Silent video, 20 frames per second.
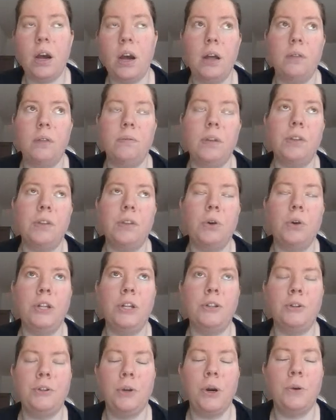not
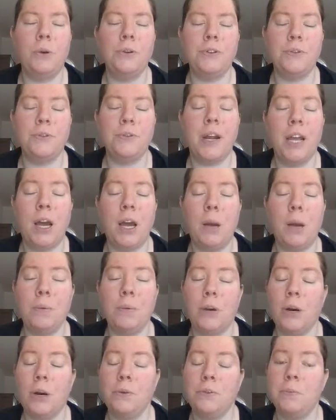only going to try,
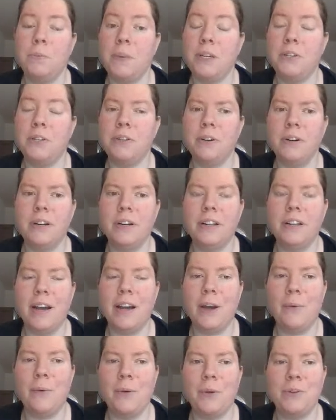I'm going to make sure that
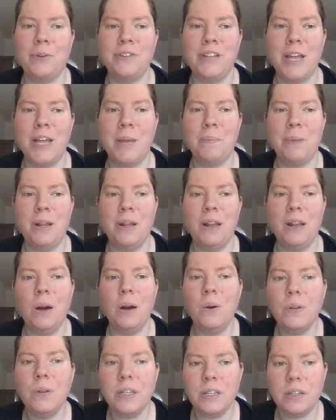I will stay
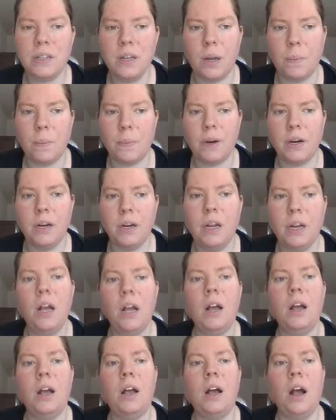below this number,
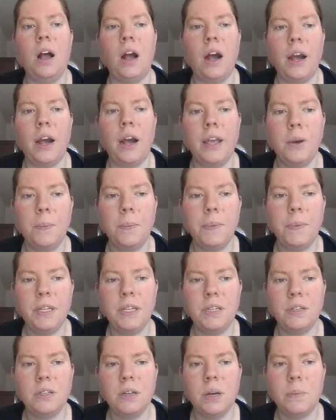high up in
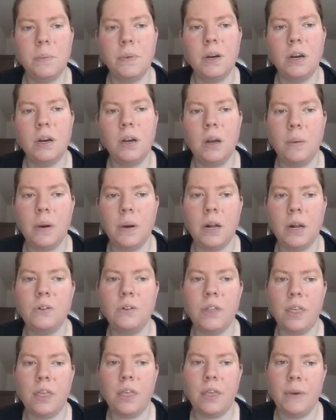this number,
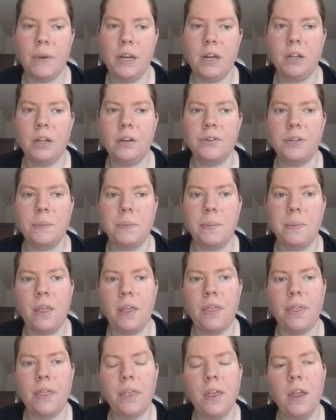around 300 a
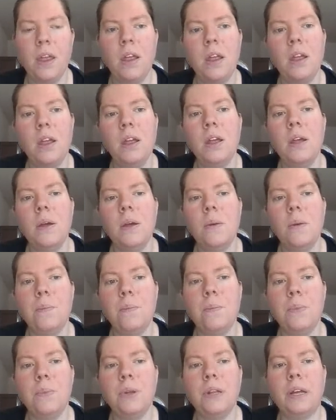month,
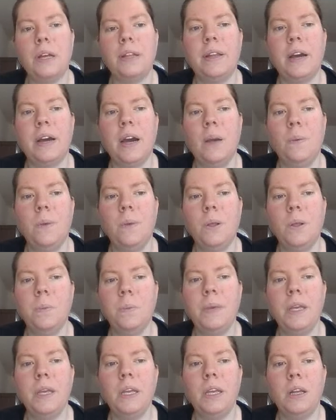but that I will
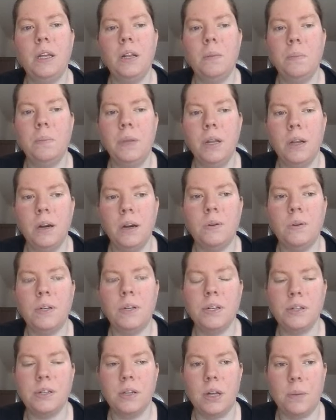be below
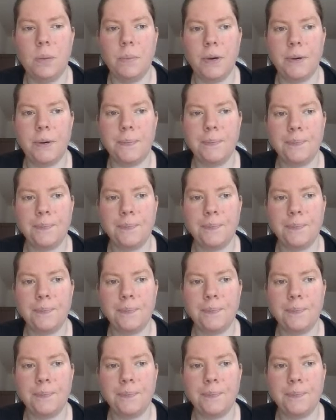this number.